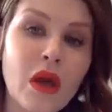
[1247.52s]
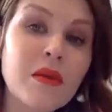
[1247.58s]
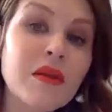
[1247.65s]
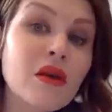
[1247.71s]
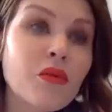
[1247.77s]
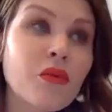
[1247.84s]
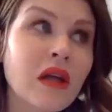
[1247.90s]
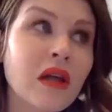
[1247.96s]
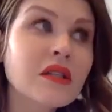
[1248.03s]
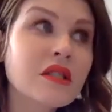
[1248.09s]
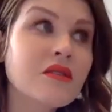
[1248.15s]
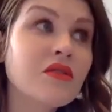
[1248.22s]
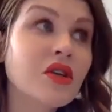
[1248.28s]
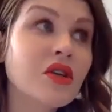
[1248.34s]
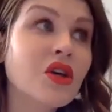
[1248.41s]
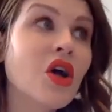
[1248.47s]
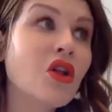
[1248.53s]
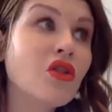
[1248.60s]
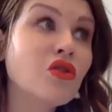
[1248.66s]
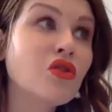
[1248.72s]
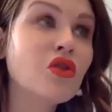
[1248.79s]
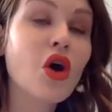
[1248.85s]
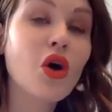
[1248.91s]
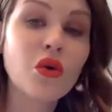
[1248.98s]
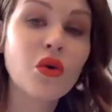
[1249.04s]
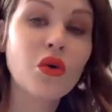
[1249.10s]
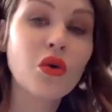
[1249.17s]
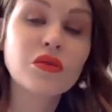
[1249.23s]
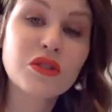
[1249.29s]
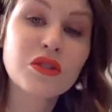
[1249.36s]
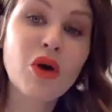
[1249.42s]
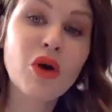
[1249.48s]
I mean, they're relatively a low,
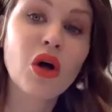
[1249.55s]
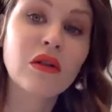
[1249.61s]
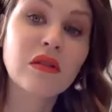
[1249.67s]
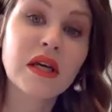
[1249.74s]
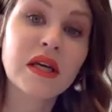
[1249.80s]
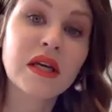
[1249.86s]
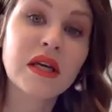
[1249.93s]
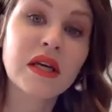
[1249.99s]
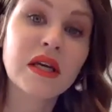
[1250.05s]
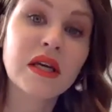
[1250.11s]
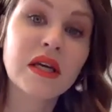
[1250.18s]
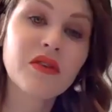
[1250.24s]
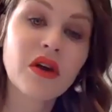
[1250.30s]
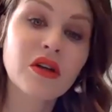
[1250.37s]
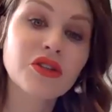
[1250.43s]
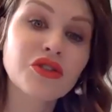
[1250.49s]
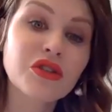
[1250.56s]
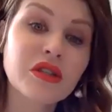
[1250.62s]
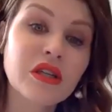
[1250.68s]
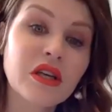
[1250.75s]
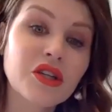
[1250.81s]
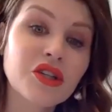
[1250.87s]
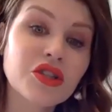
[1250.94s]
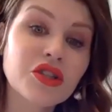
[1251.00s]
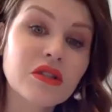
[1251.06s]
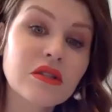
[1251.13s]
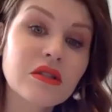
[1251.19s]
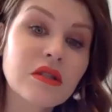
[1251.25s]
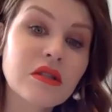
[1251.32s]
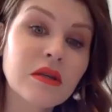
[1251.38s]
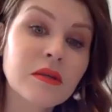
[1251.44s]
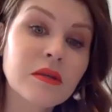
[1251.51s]
small list of contraindications.